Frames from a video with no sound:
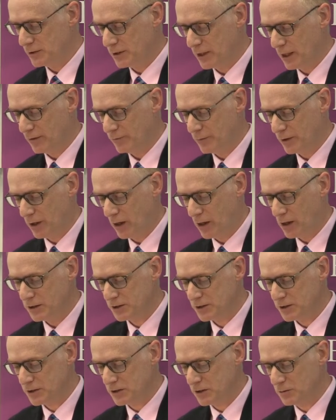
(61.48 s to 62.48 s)
that I've been
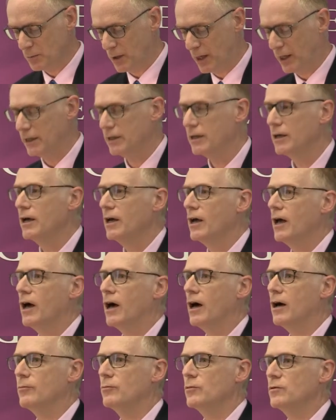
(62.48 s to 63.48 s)
asked to make.
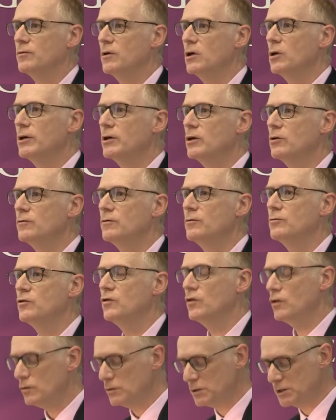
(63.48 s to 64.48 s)
Following on from
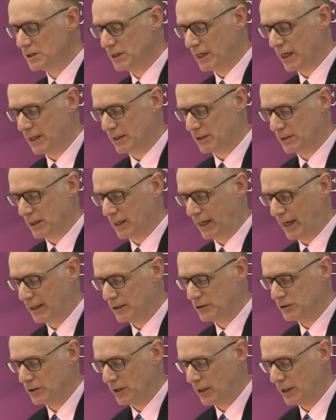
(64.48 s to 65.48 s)
Tuesday's
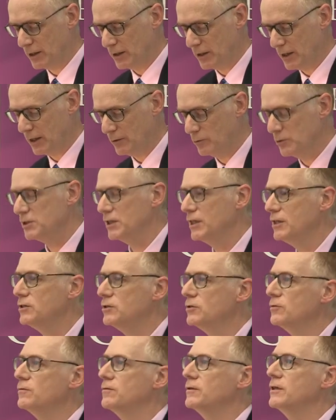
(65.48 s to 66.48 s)
lecture, there was
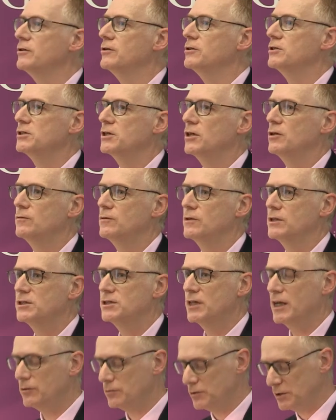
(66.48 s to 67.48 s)
interference over the
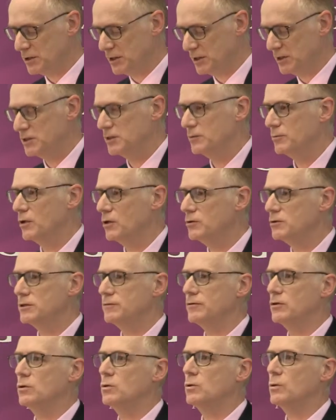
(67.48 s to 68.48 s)
sound system. Those
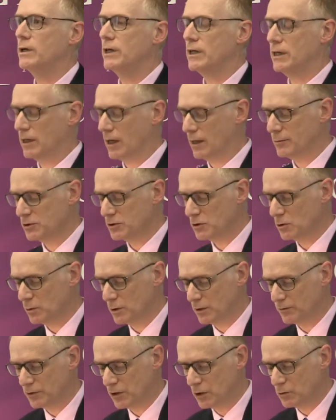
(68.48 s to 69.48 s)
of you who are here, I'm sure, will
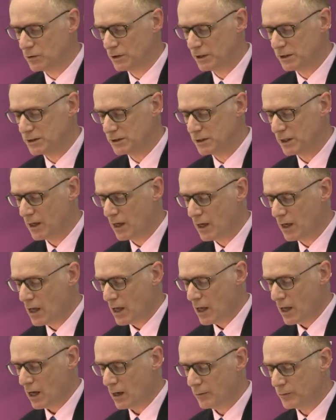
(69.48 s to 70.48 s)
have noticed.
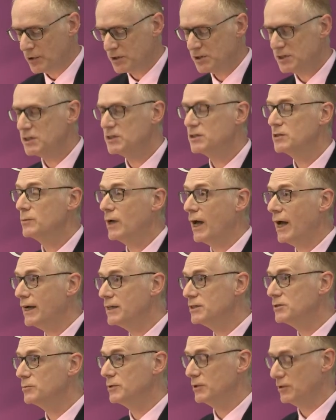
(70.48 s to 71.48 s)
The system
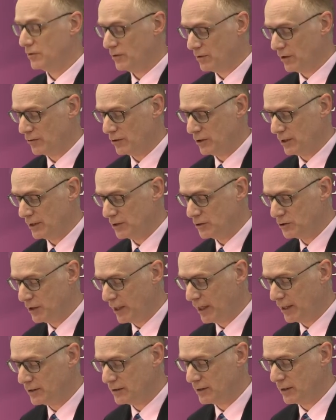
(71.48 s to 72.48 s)
has been thoroughly
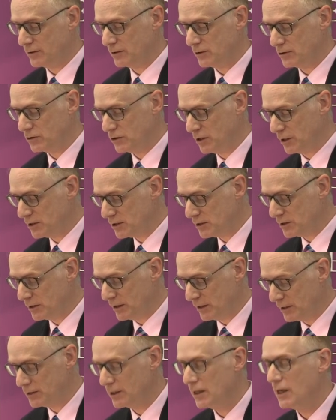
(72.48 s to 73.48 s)
checked and
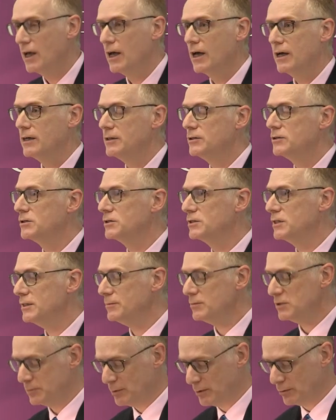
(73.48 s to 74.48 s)
adjusted and
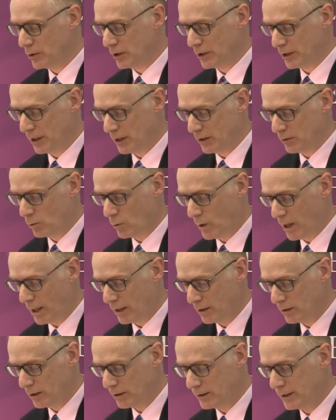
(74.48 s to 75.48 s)
seems to be working
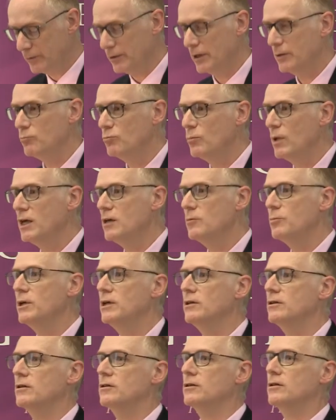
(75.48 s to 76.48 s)
well. Now, it may
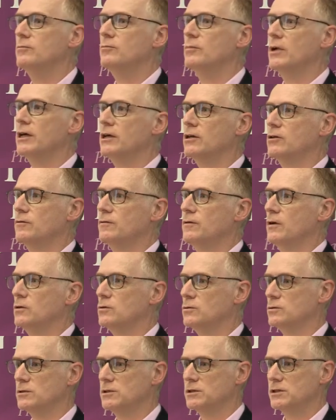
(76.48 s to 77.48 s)
be that the
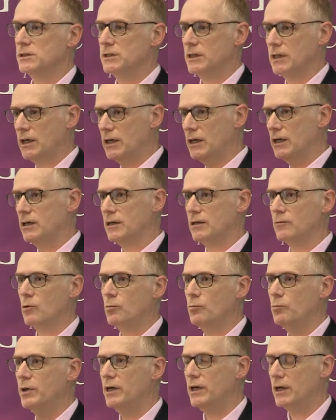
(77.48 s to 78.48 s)
microphones here were
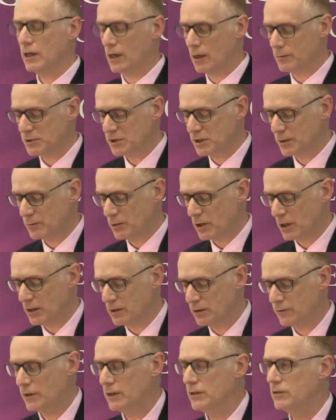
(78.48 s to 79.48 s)
picking up some kind
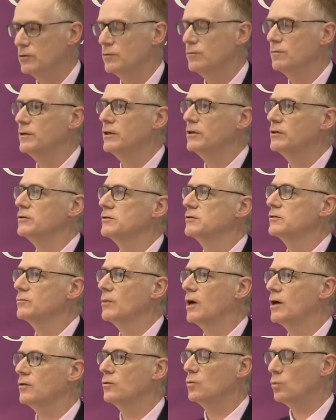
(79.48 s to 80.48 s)
of interference from
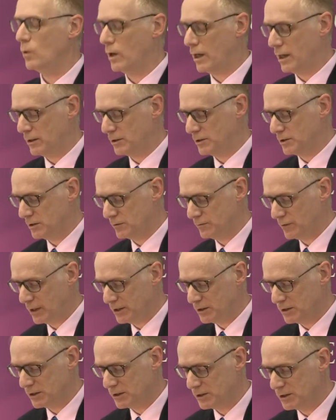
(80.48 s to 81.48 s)
other wireless
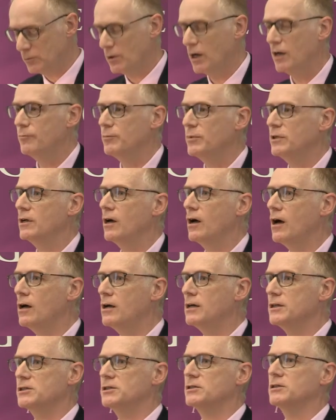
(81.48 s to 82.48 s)
devices. So I've been
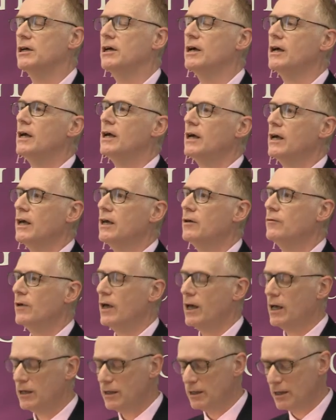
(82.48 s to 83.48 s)
asked if
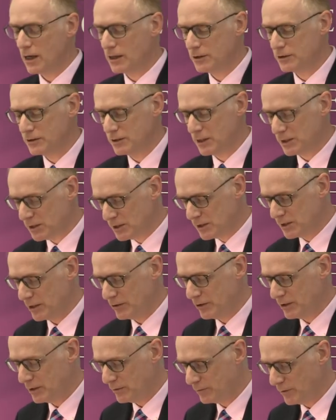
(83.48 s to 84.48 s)
any
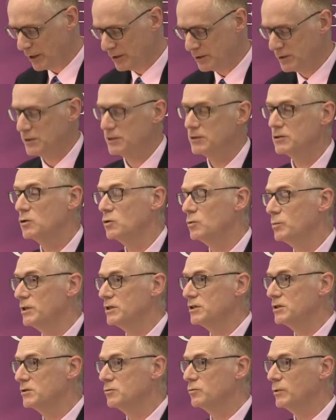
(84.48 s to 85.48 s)
unnecessary devices could be
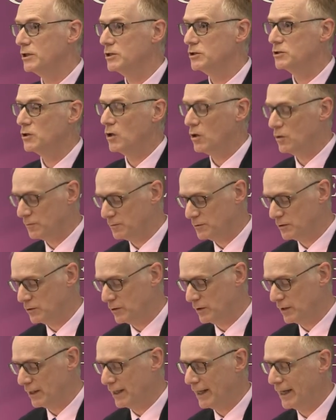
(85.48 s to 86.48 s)
switched off
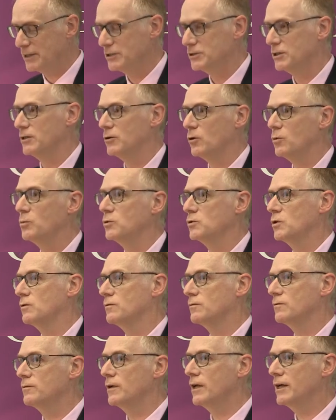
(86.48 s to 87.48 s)
during the lecture or put on
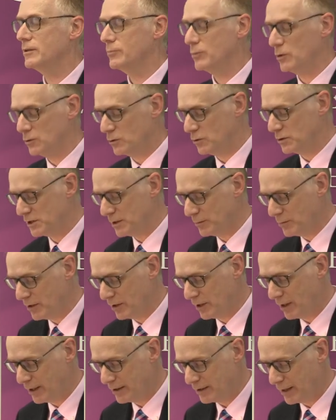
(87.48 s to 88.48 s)
flight mode or something
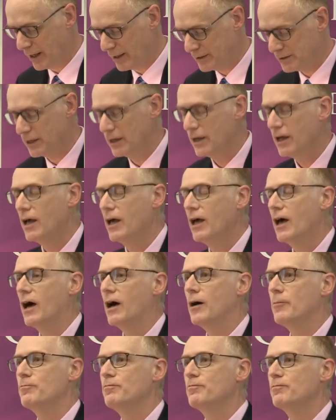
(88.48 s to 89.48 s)
like that.
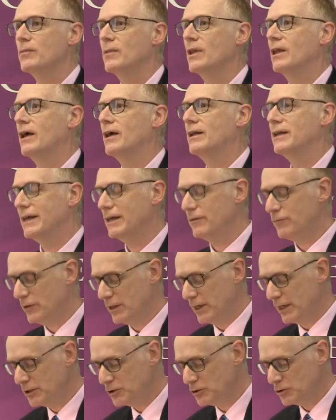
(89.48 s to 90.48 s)
If
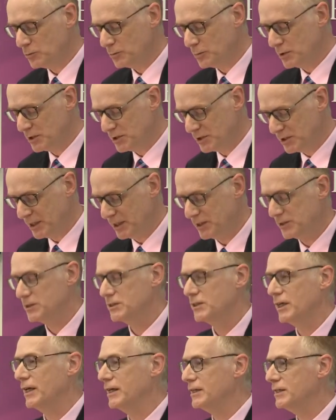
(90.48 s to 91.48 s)
the issue
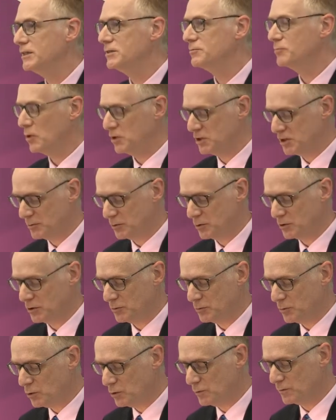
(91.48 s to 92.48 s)
persists, it is possible to
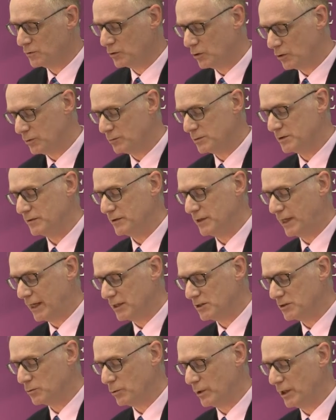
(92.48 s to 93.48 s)
move rooms for
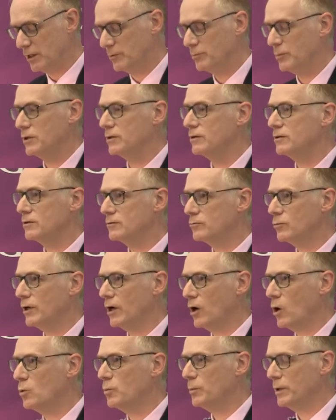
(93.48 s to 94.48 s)
next week, but we're
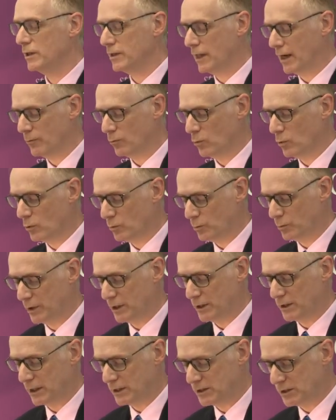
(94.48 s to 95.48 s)
hoping that won't be
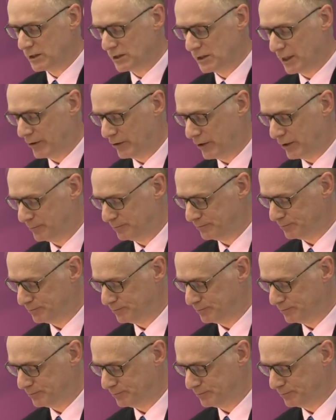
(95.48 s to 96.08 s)
necessary.